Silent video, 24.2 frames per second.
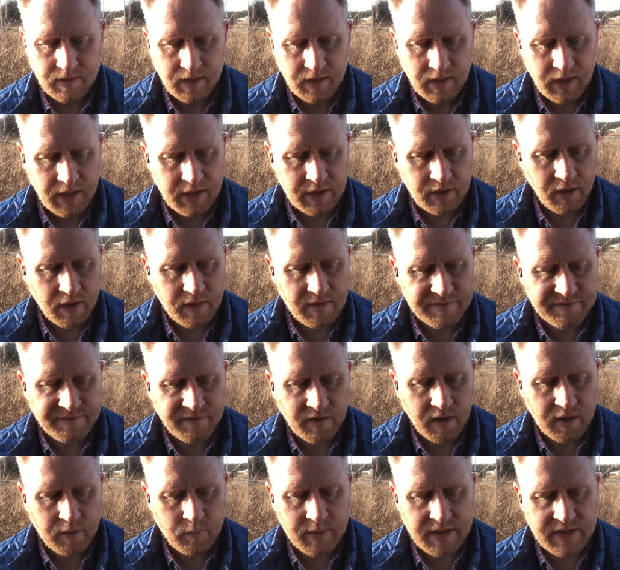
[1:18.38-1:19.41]
And on the
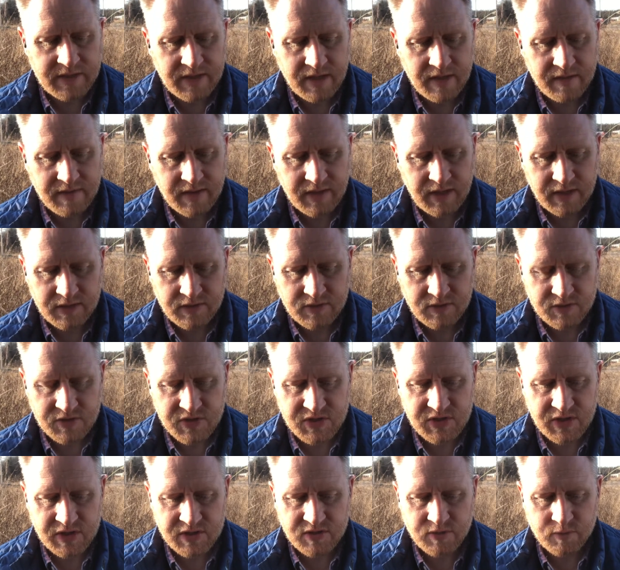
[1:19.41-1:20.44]
following day, they entered
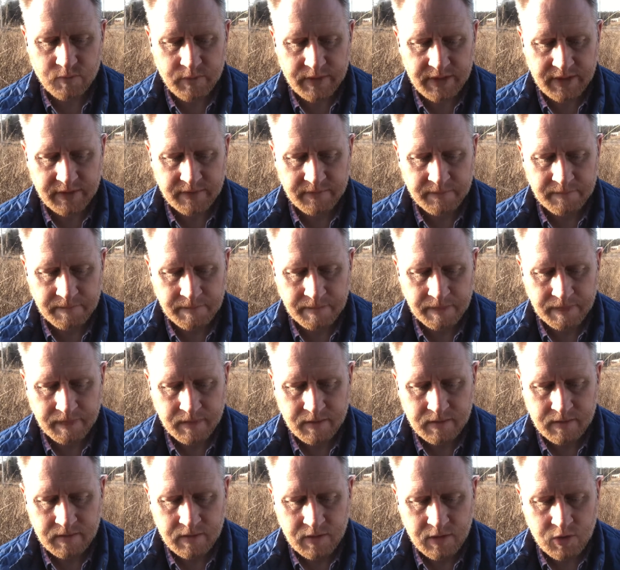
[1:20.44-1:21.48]
Caesarea.
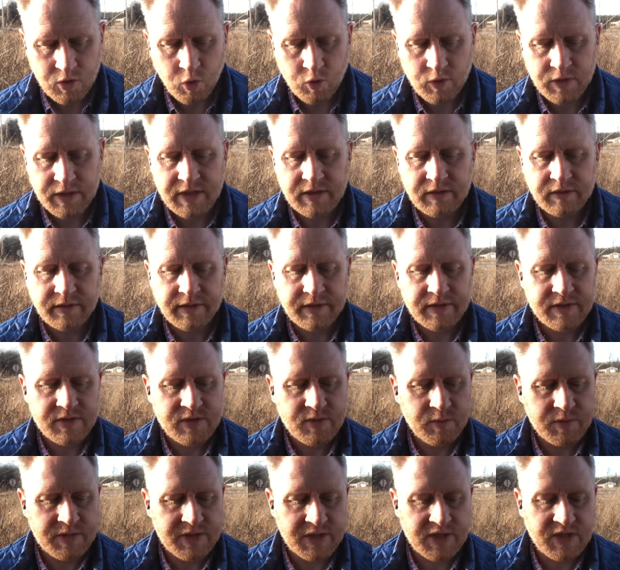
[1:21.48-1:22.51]
Cornelius
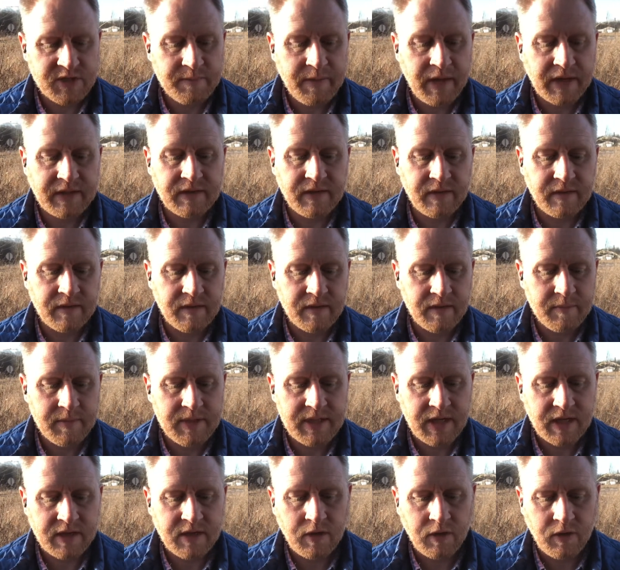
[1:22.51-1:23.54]
was expecting them and
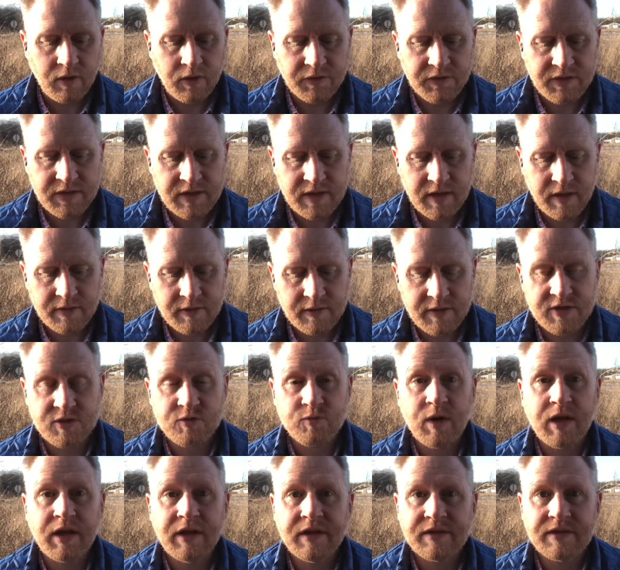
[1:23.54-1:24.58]
had called together his
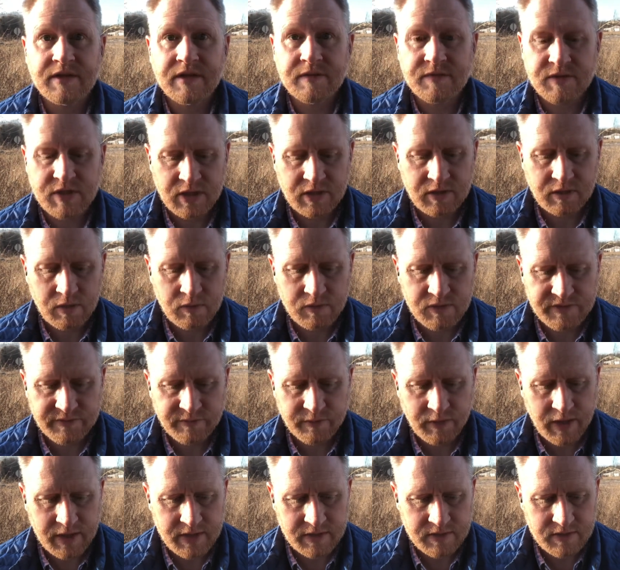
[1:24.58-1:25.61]
relatives and close
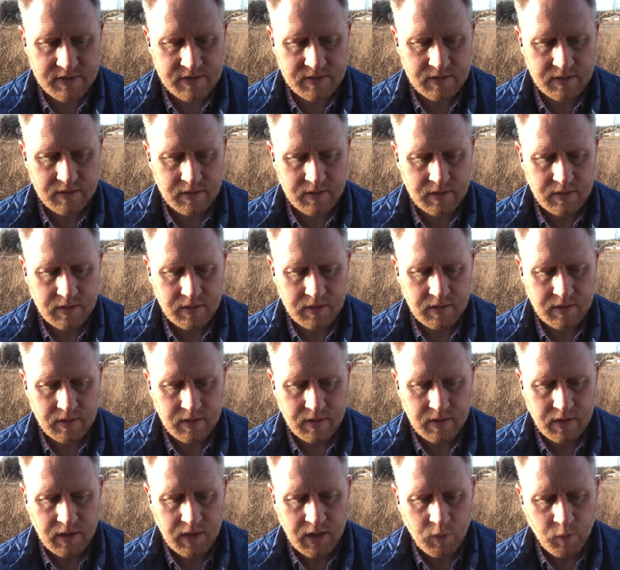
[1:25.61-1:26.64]
friends.
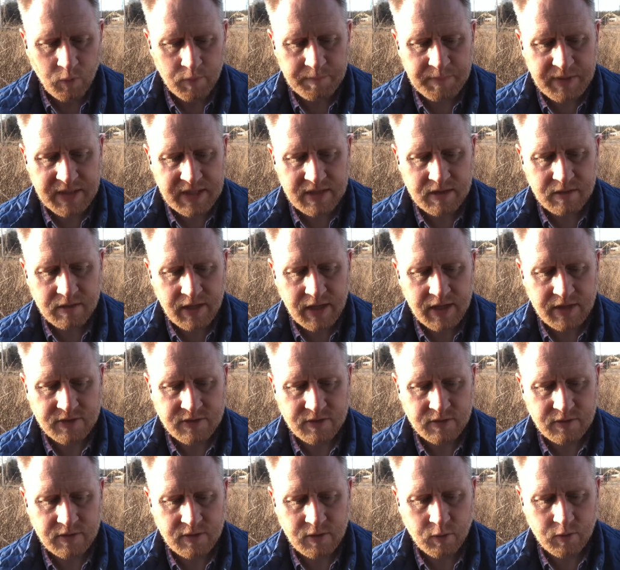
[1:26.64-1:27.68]
When Peter
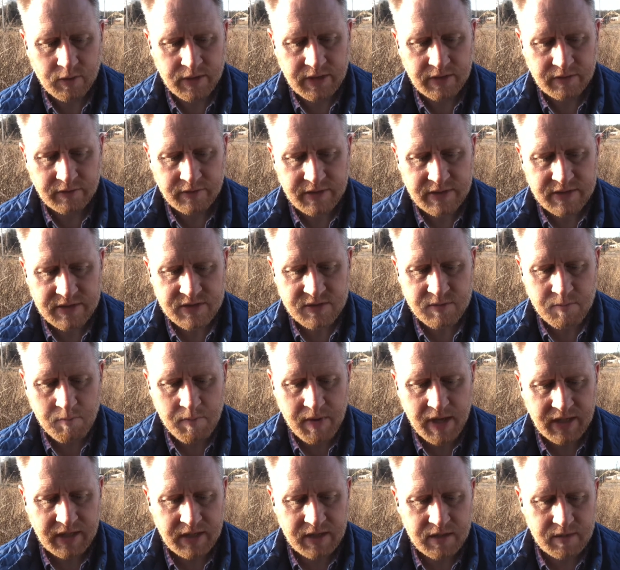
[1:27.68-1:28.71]
entered, Cornelius
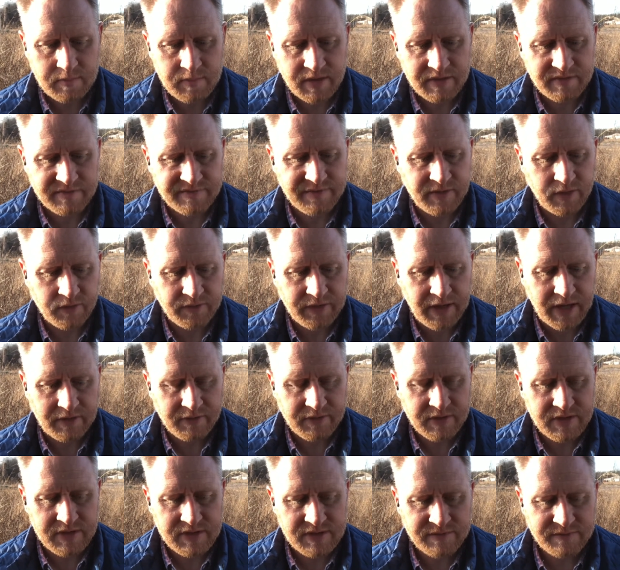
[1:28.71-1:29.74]
met him and fell
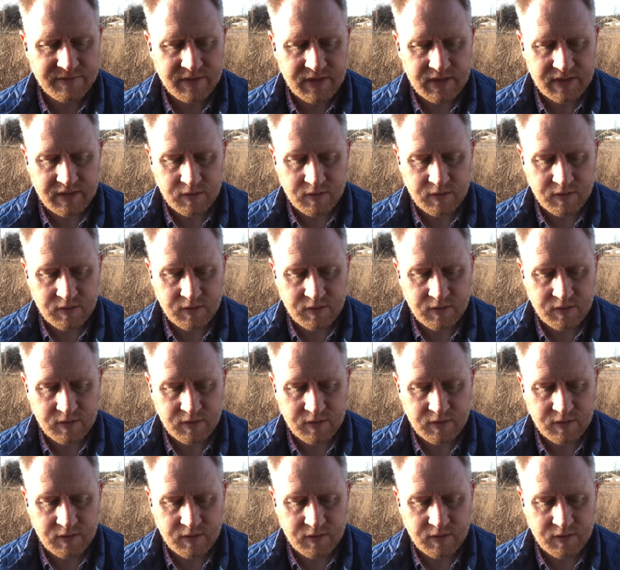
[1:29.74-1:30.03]
down at his feet